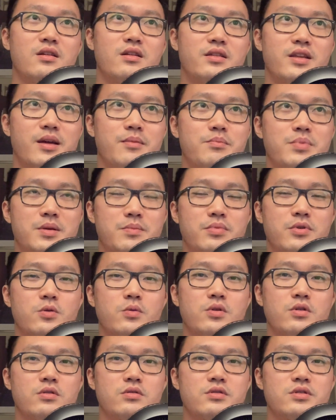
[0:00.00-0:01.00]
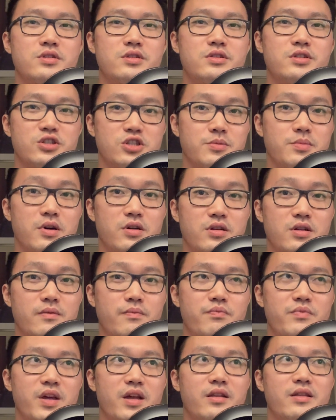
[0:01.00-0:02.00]
Then people will search about it,
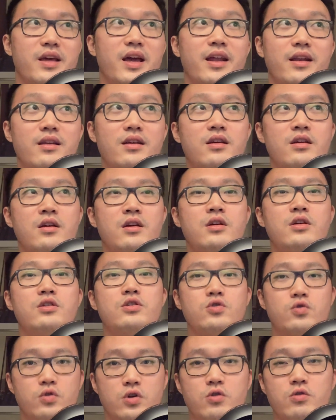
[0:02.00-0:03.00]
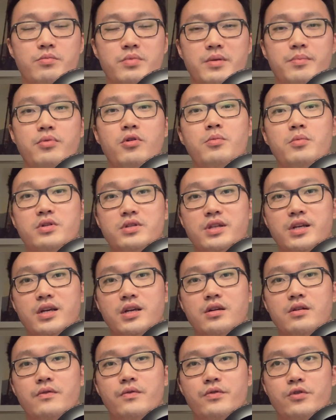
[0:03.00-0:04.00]
and then Google will be
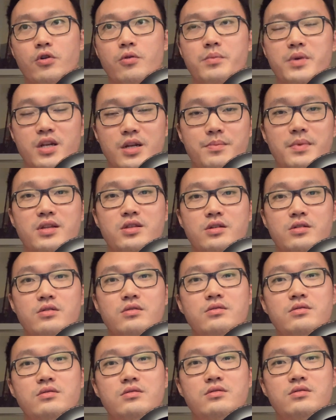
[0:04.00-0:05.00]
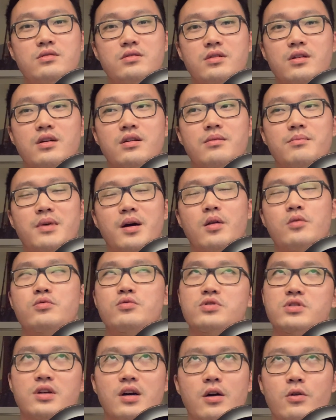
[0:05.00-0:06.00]
promoting your Medium article. Yeah, but I'm not
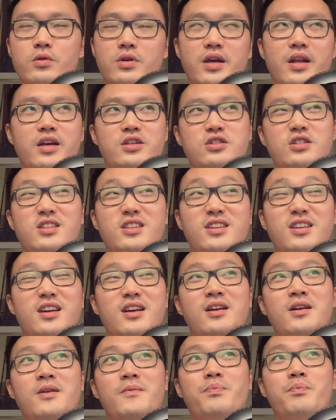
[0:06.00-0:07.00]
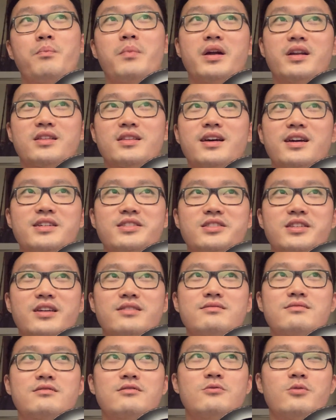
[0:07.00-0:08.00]
too sure how you can actually monetize
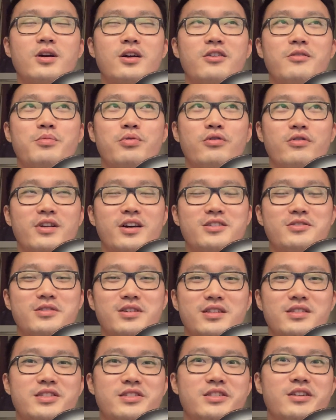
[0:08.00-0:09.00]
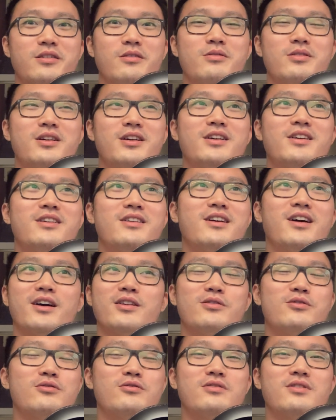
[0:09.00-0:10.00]
that, what kind of products you can sell. I
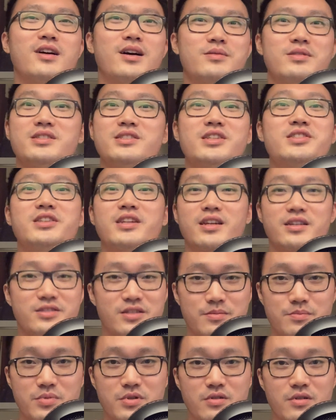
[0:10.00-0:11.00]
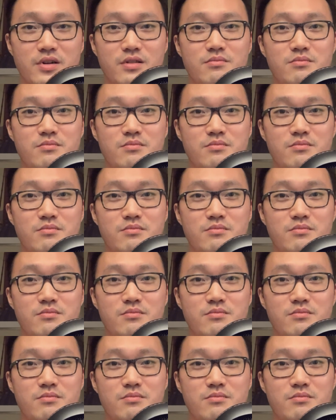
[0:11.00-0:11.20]
don't know. It's just an example, right?